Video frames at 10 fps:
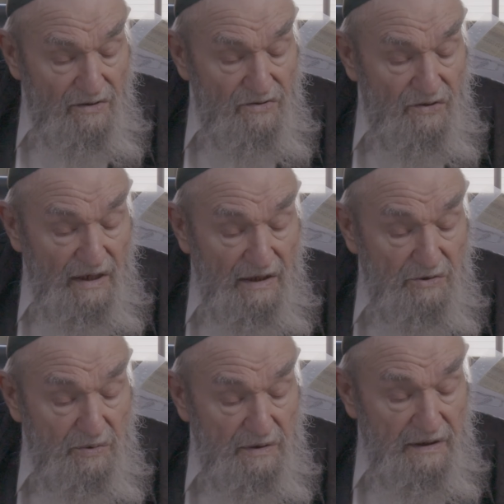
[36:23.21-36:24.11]
So
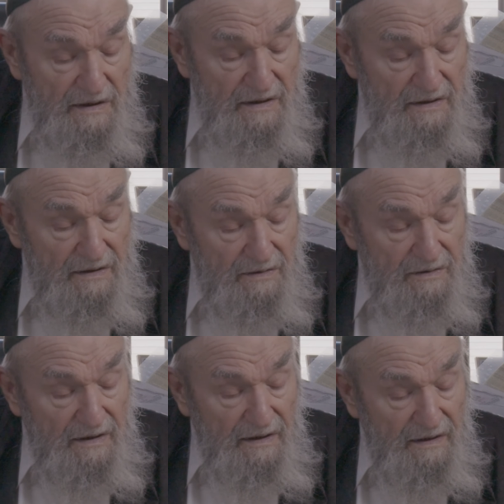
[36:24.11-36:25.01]
that's what they did,
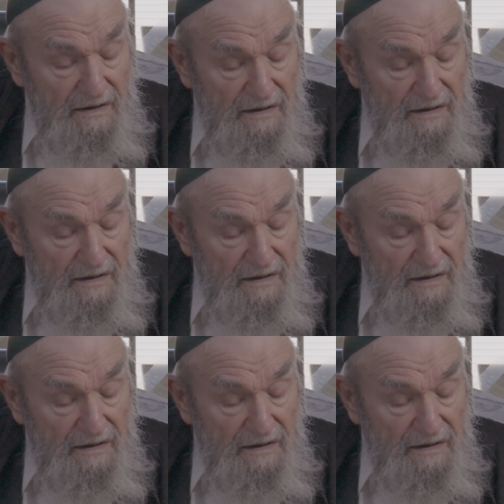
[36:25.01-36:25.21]
okay?